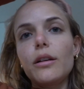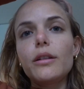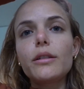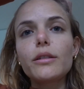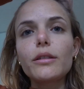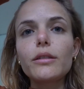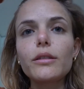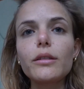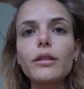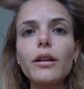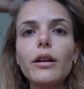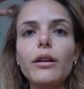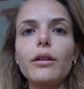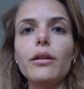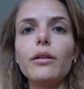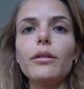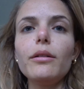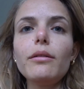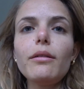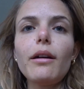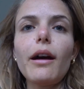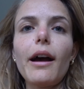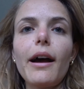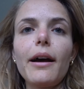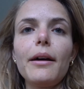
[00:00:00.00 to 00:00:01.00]

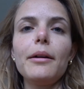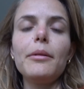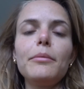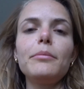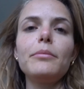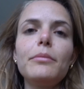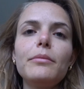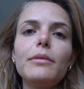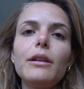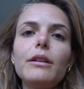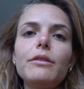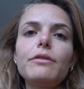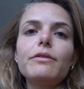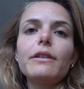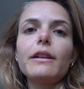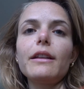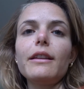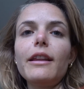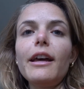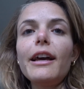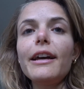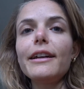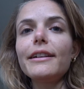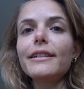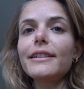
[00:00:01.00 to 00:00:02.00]
So, for
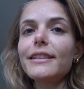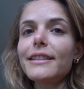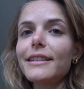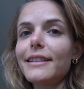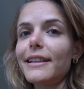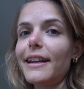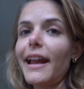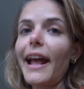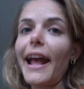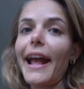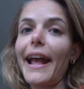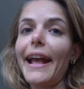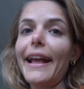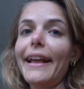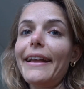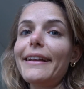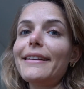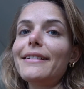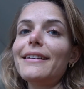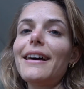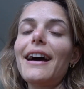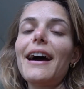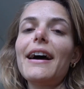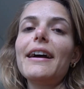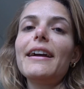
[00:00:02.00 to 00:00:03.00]
lunch today,
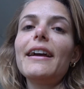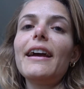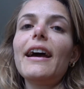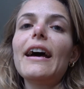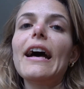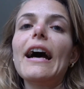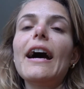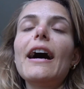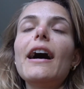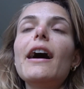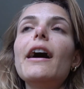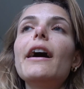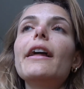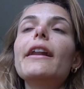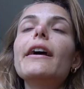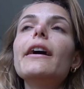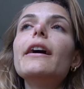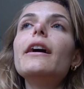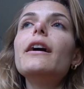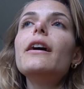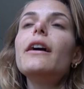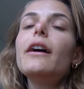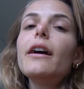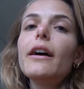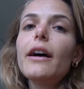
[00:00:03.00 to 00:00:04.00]
I had
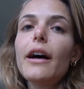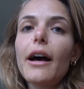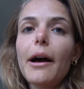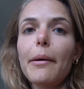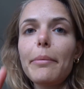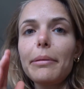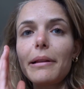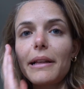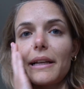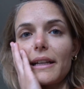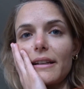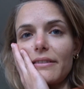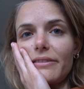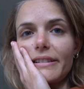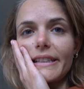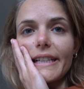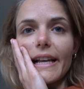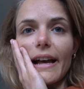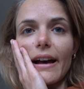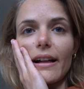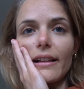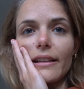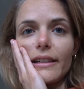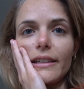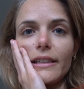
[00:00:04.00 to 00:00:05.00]
a plate of
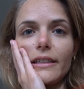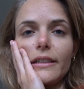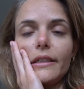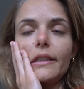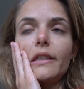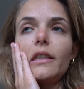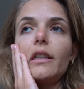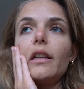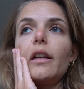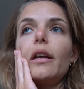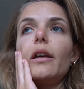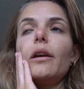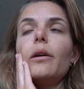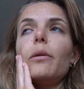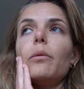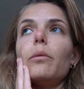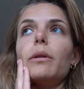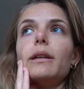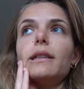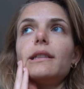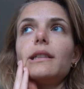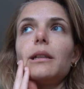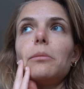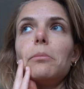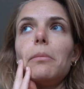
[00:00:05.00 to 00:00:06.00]
salad
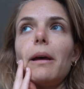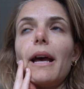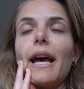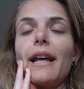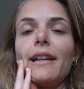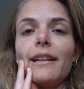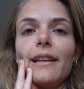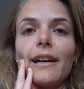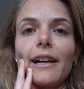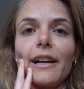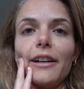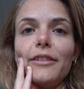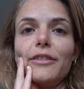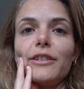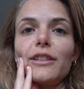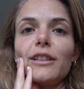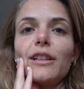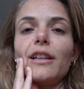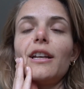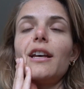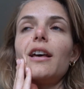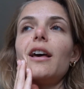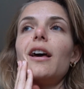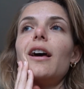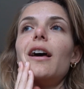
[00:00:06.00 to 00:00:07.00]
with some endives
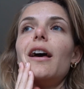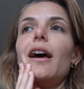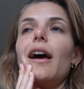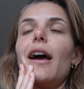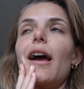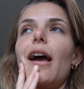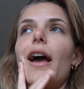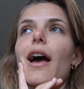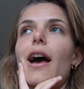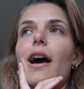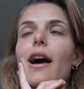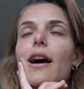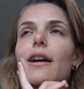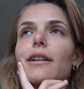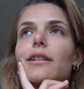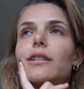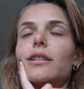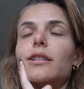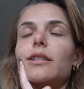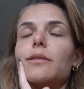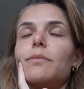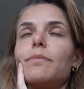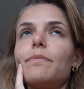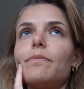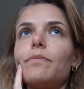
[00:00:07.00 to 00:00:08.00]

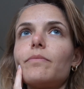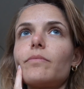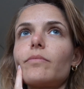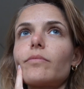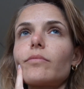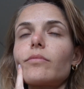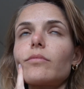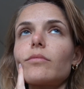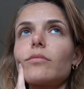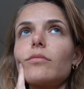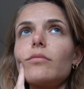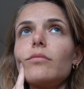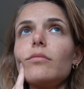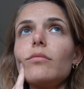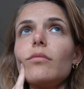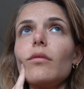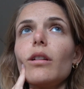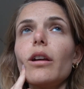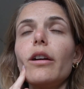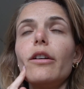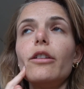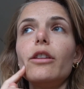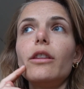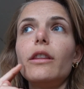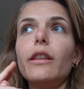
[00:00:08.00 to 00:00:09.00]
and
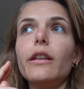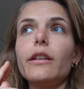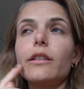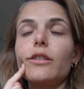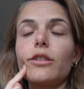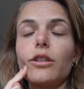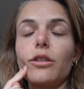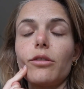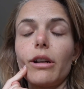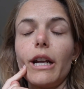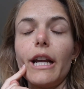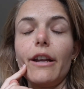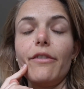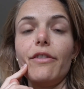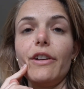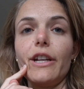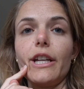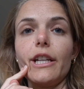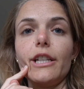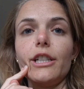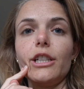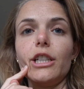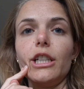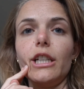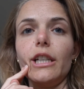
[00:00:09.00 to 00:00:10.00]
this great
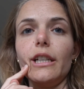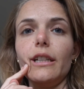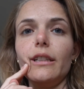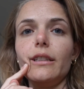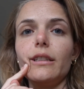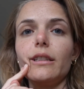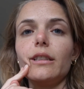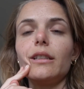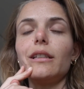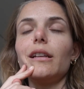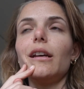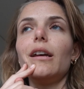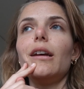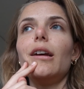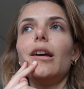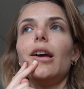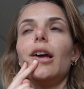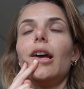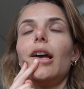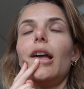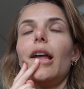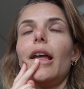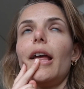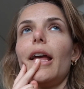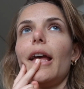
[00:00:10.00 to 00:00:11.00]
vegan cheese
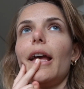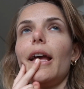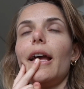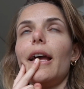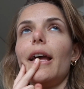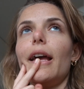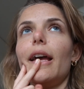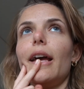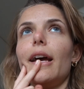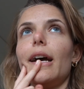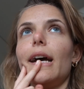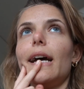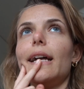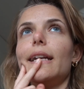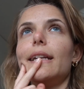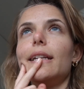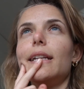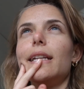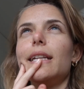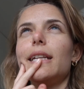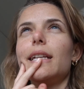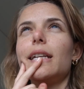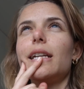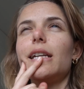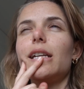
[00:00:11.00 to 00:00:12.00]
and